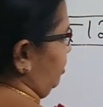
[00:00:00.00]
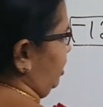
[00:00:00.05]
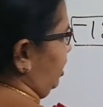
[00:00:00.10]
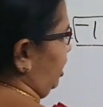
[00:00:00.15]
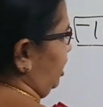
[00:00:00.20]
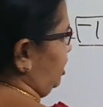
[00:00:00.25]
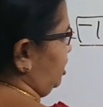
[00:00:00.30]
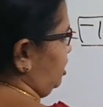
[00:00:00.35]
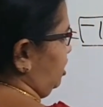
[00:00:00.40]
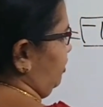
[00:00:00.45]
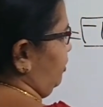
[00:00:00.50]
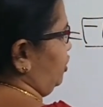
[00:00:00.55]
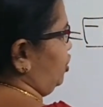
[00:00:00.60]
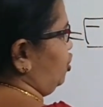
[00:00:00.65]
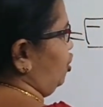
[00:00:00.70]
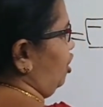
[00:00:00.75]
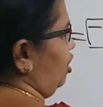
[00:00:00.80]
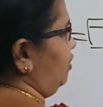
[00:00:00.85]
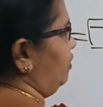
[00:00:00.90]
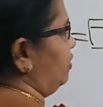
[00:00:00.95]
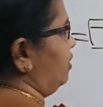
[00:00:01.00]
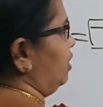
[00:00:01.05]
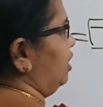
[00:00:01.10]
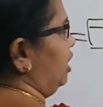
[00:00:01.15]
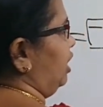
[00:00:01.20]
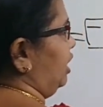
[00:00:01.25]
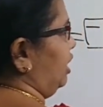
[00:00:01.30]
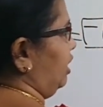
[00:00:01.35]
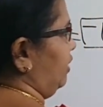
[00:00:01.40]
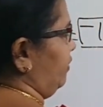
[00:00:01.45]
Negative 12
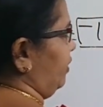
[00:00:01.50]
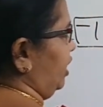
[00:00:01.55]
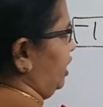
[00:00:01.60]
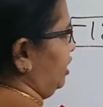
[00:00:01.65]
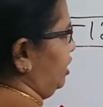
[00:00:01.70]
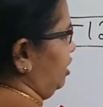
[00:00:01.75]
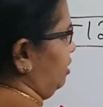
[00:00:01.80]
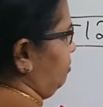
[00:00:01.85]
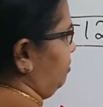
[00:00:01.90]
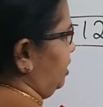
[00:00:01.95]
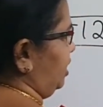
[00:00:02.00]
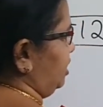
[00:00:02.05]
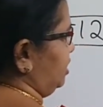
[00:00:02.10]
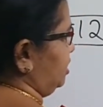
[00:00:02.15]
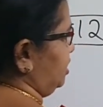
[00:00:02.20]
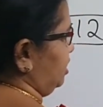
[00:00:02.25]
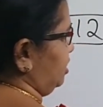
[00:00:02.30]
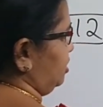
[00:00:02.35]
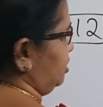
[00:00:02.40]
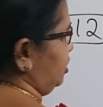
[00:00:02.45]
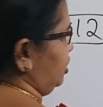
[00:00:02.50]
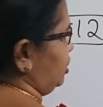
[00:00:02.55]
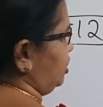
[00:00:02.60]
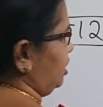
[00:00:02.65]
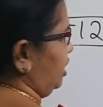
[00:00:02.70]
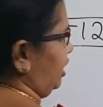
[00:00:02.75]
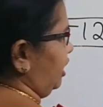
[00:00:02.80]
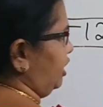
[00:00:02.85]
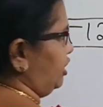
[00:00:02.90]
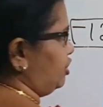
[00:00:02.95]
divided by 6 is
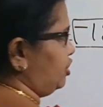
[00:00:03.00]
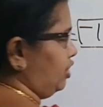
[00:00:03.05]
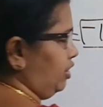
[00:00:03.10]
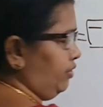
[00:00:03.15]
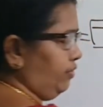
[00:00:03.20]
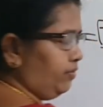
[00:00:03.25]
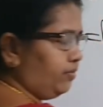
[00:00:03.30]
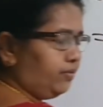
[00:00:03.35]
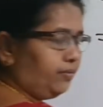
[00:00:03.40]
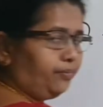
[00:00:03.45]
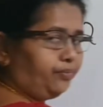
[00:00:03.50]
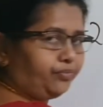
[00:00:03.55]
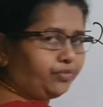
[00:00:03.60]
negative.